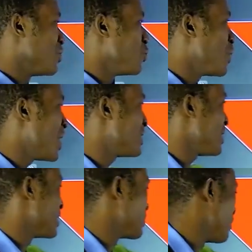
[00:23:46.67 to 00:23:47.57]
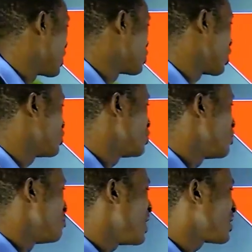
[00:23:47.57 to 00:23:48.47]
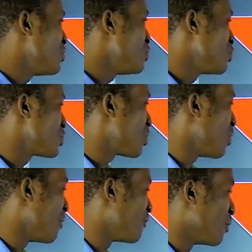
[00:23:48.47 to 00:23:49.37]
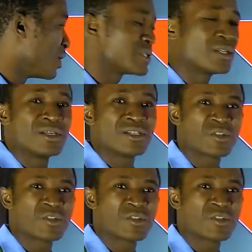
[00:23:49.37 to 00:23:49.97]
Weight is measured making use of what?